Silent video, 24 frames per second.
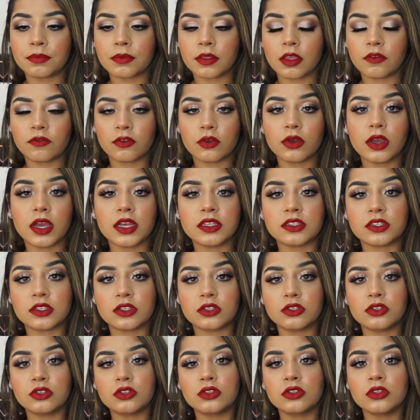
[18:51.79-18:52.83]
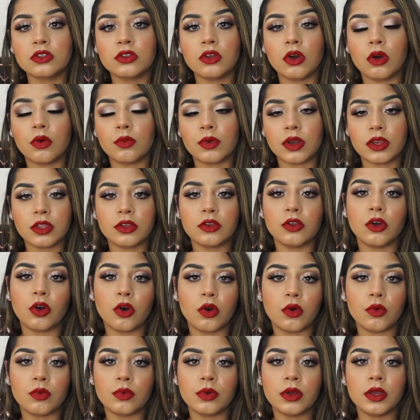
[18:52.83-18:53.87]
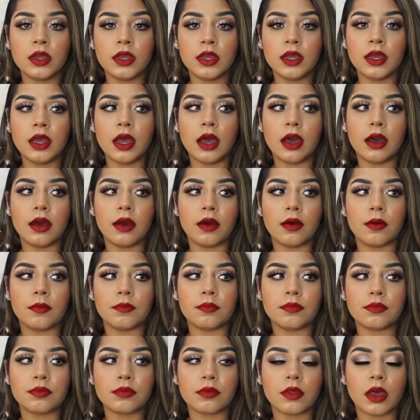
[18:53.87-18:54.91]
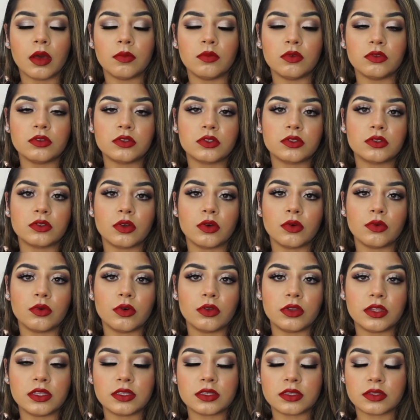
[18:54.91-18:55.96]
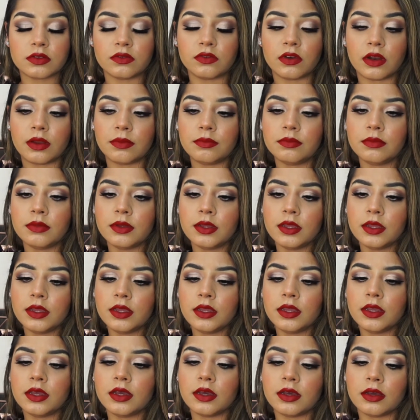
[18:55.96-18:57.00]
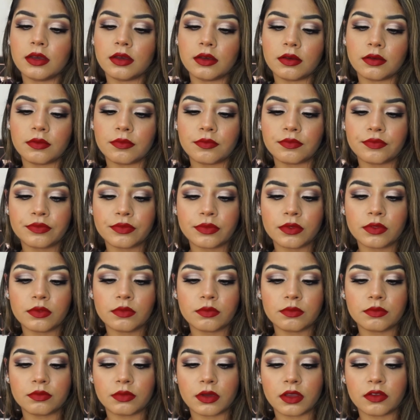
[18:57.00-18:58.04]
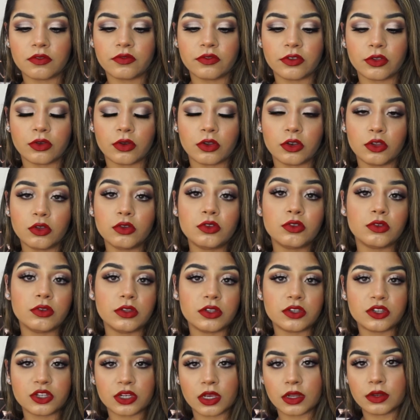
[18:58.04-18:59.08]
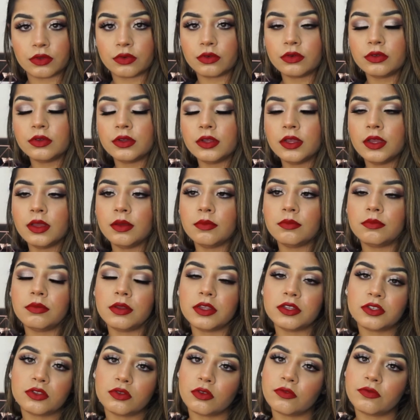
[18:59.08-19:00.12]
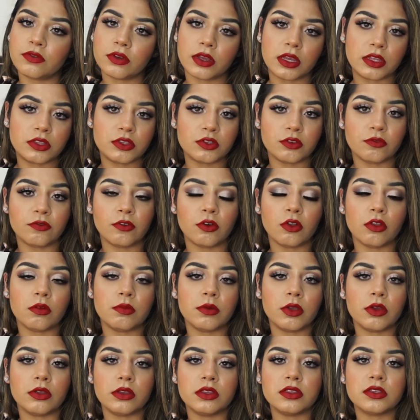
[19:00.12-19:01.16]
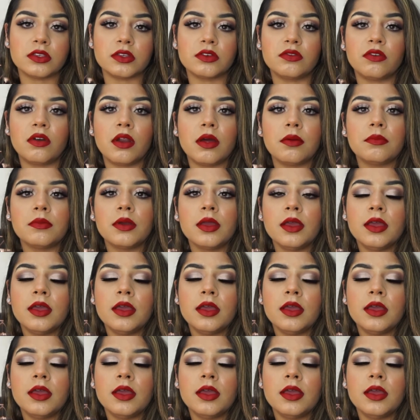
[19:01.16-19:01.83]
If you guys already know, I'm also on Instagram, but if you're new to this channel, please don't forget to follow me on Instagram.